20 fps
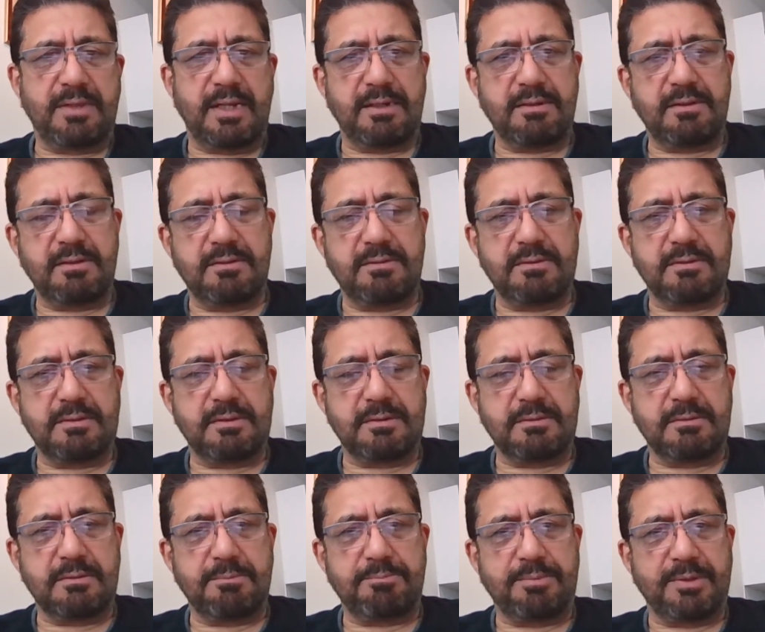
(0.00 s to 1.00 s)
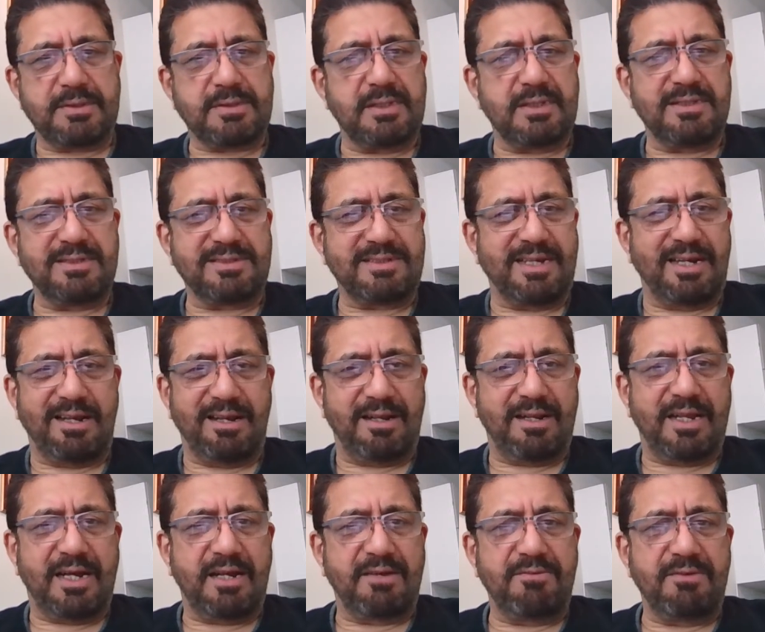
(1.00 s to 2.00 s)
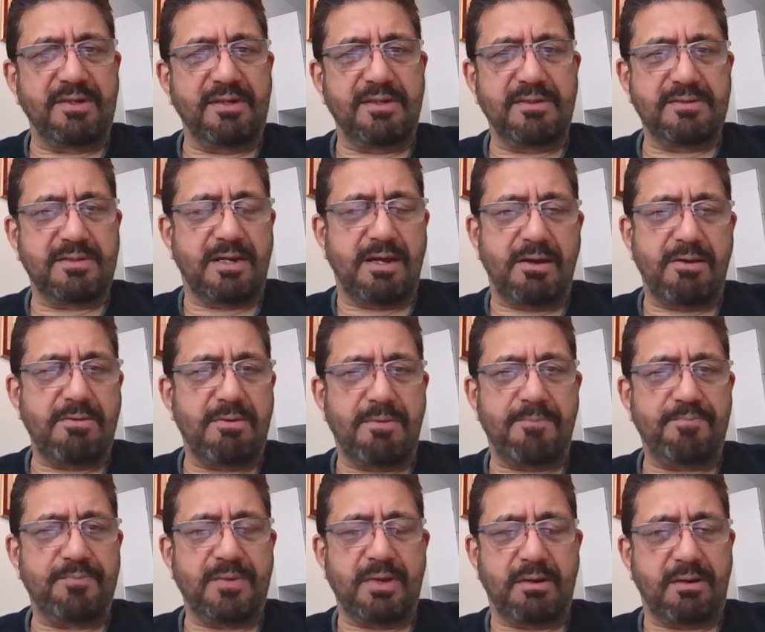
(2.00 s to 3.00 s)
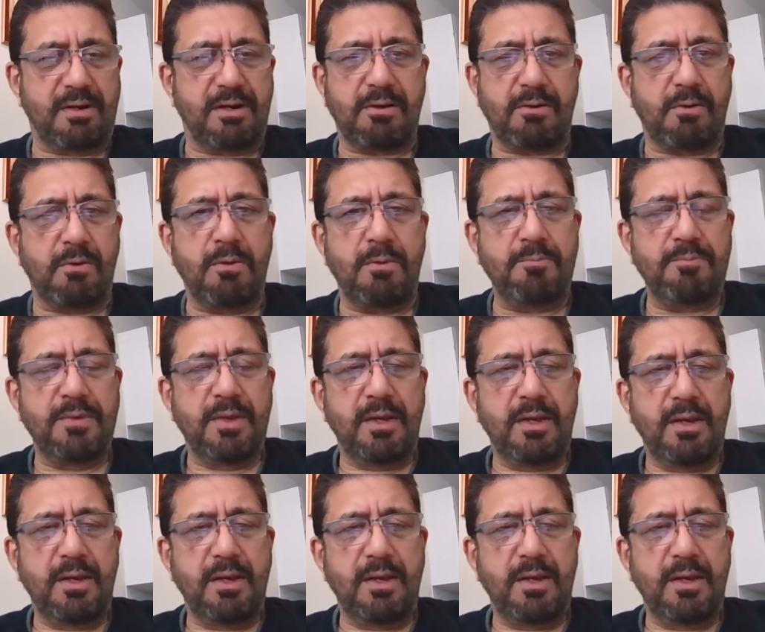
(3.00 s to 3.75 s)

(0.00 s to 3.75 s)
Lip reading: that the person is still alive in his her home.